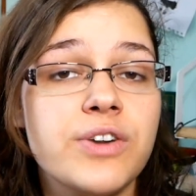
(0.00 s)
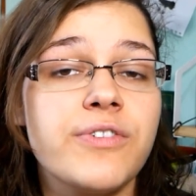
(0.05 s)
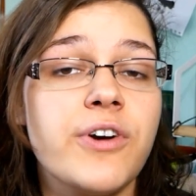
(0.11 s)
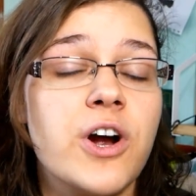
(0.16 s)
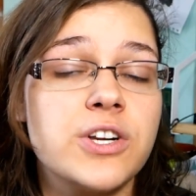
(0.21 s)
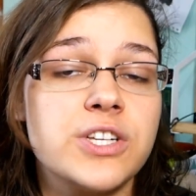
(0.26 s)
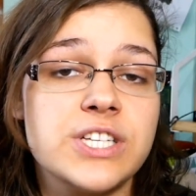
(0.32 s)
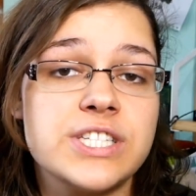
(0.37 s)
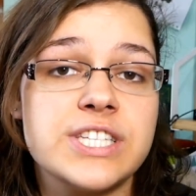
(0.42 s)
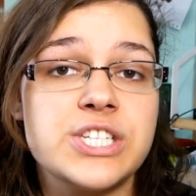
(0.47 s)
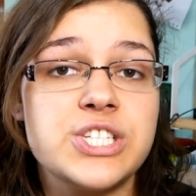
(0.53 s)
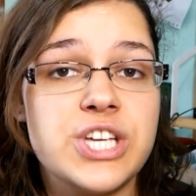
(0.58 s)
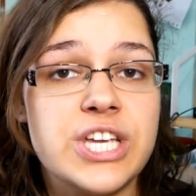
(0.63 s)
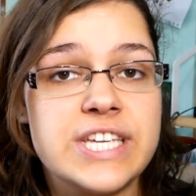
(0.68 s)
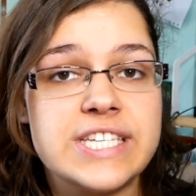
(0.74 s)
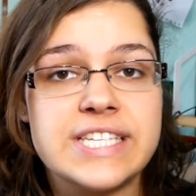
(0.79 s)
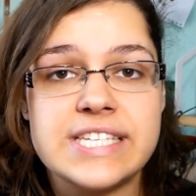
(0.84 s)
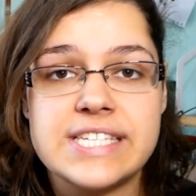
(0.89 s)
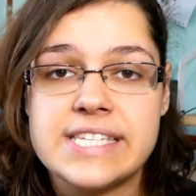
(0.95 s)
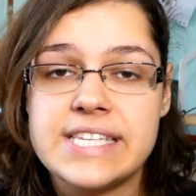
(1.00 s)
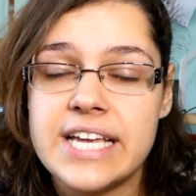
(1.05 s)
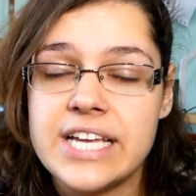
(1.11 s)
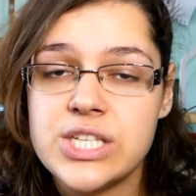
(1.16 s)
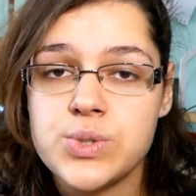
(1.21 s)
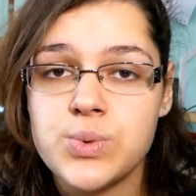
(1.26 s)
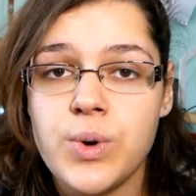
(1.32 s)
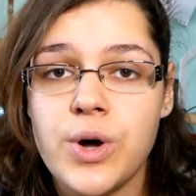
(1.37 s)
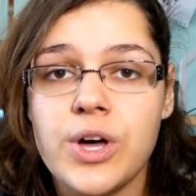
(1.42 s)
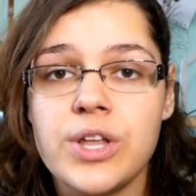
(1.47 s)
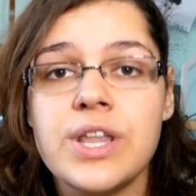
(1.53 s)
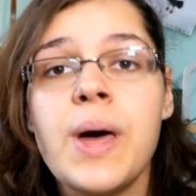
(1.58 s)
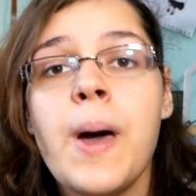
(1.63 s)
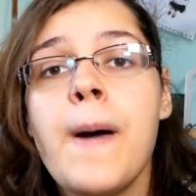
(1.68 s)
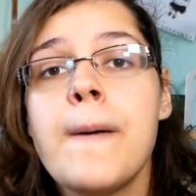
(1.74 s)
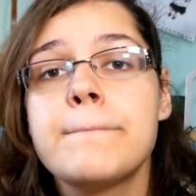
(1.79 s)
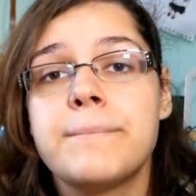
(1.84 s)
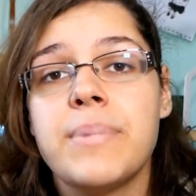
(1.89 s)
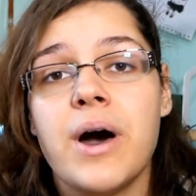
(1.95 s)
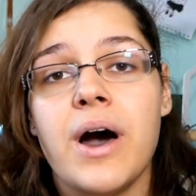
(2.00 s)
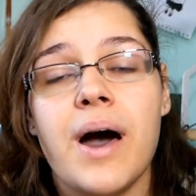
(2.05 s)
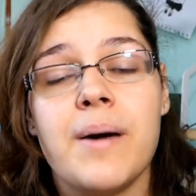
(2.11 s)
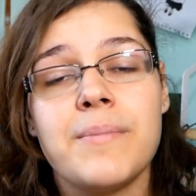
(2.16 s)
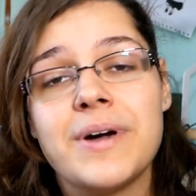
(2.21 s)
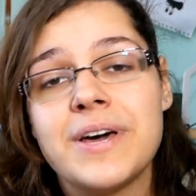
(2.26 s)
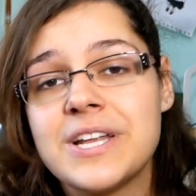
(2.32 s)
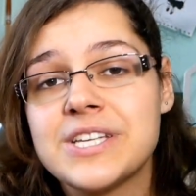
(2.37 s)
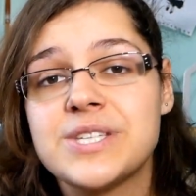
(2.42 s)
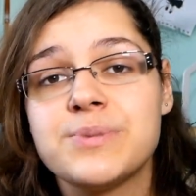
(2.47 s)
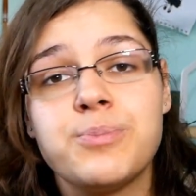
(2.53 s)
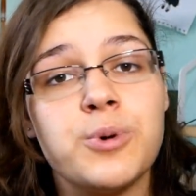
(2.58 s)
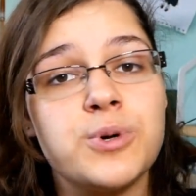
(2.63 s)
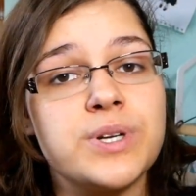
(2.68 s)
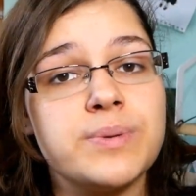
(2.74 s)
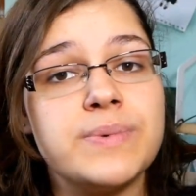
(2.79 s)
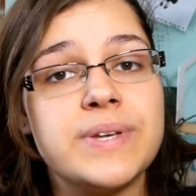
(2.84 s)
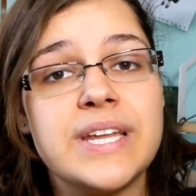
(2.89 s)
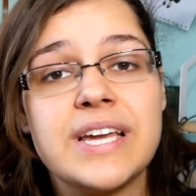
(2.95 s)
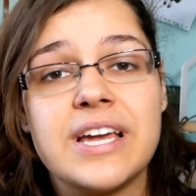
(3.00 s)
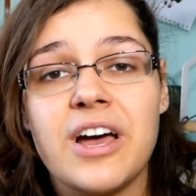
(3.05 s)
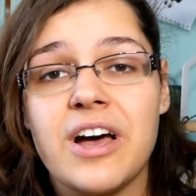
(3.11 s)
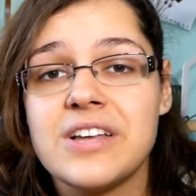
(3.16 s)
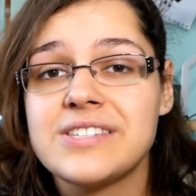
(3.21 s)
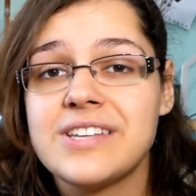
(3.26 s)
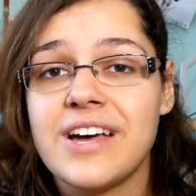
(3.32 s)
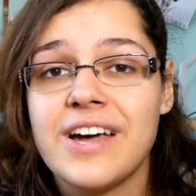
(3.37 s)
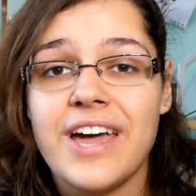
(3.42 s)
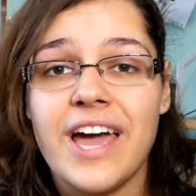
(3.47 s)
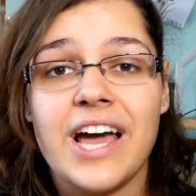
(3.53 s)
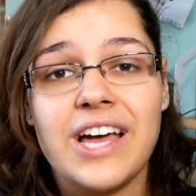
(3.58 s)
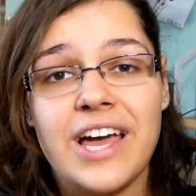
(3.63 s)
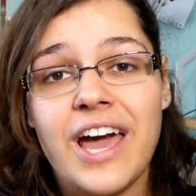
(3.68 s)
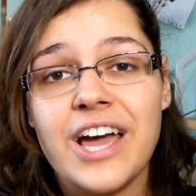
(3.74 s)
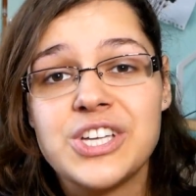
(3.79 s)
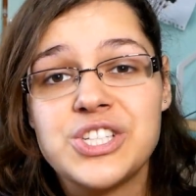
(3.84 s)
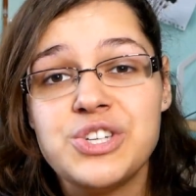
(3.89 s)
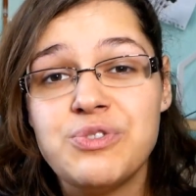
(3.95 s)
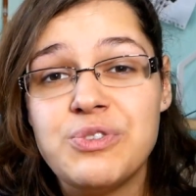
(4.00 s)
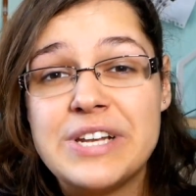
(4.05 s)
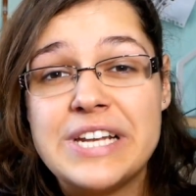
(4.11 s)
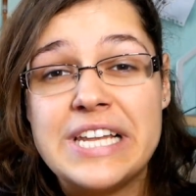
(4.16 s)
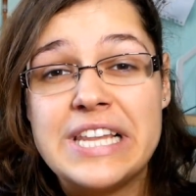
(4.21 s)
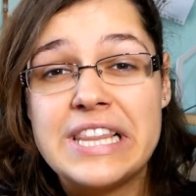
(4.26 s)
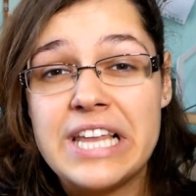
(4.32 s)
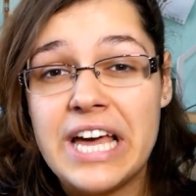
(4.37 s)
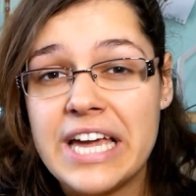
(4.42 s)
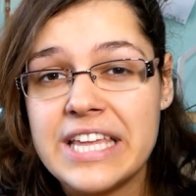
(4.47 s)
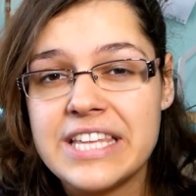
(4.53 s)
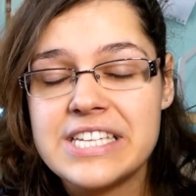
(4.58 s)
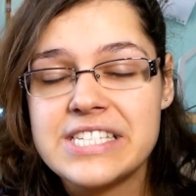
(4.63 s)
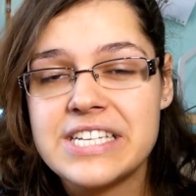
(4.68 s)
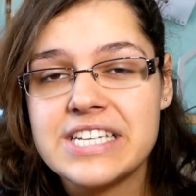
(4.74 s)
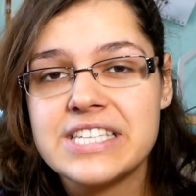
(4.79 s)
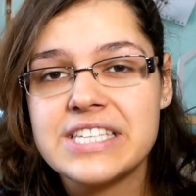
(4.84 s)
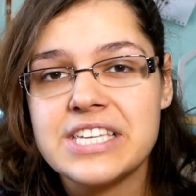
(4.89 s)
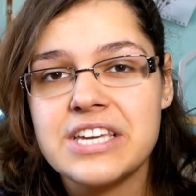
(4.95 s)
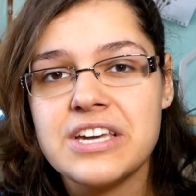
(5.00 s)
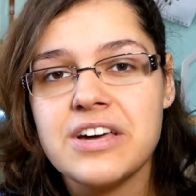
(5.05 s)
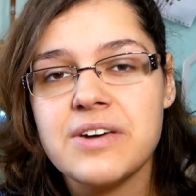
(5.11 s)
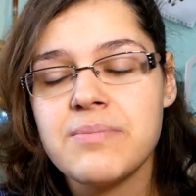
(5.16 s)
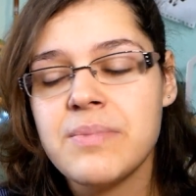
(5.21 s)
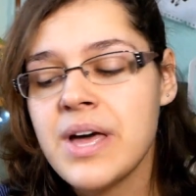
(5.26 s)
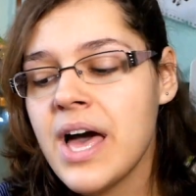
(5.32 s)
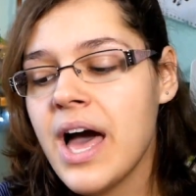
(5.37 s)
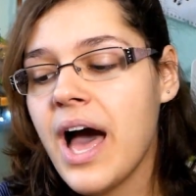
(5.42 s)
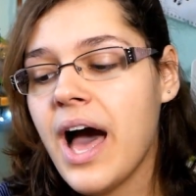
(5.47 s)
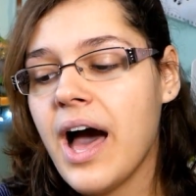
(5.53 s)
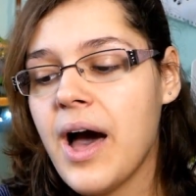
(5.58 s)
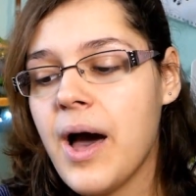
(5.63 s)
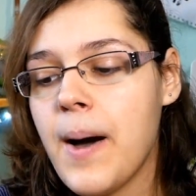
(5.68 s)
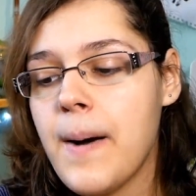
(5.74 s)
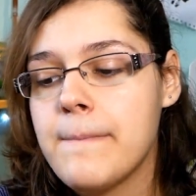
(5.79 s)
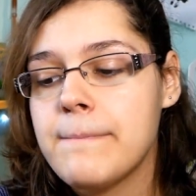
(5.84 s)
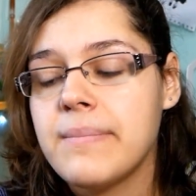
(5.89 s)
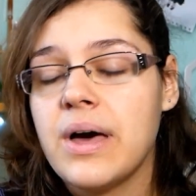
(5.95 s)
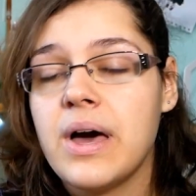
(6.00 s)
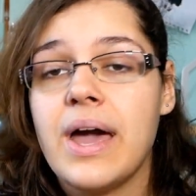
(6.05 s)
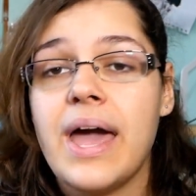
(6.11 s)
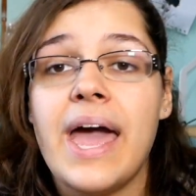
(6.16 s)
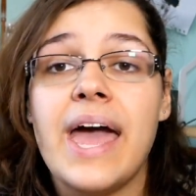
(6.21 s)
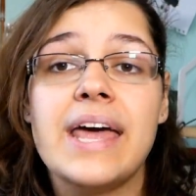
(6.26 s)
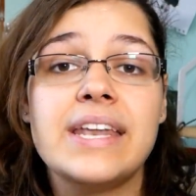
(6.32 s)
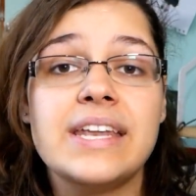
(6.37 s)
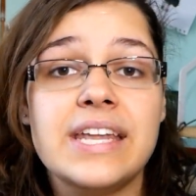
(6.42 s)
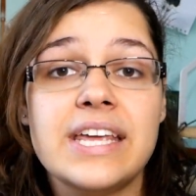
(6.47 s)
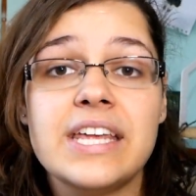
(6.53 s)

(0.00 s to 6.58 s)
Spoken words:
of artists suggest this next one, but I'm gonna support them in it because I actually really like this idea. And